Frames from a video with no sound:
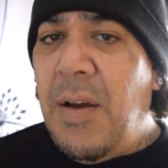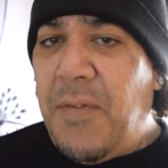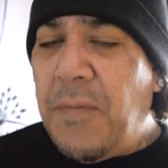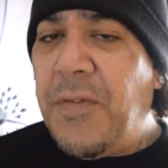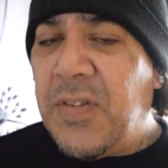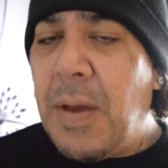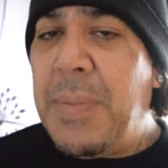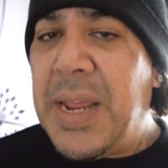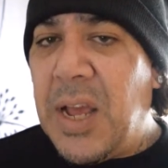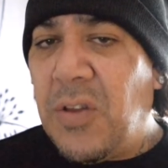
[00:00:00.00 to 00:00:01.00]
Vote for
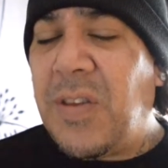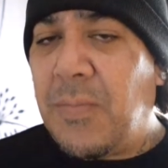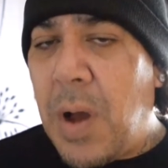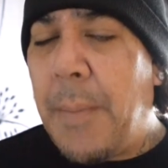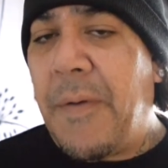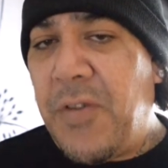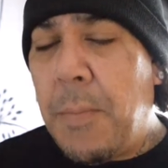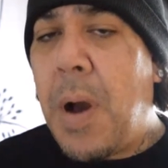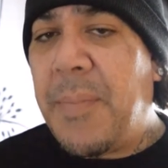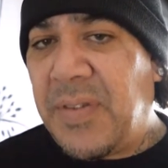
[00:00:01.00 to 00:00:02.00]
somebody else's mom if
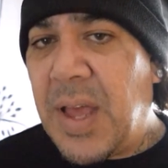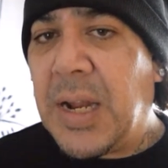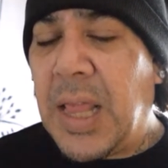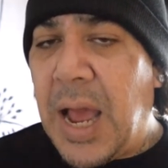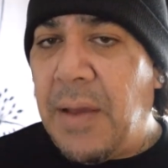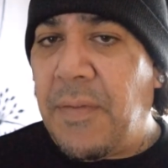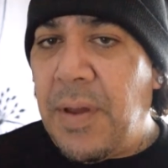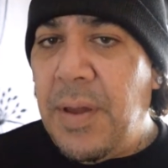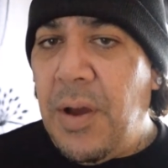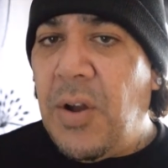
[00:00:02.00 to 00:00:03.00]
your mom is not alive.
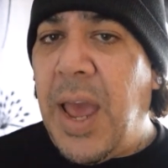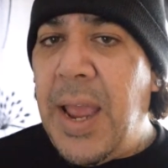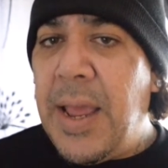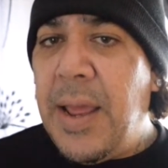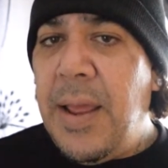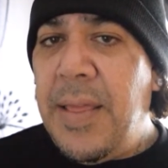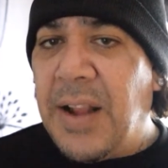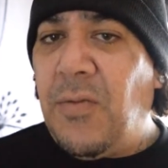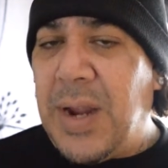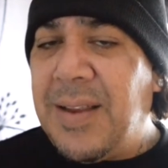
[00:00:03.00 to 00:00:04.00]
Okay?
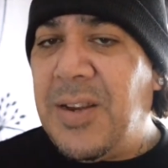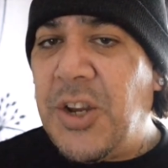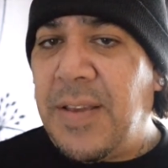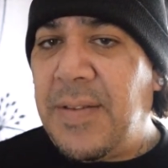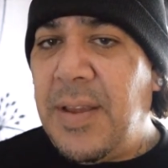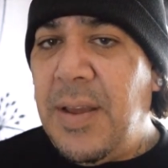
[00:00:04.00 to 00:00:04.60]
That's what I suggest.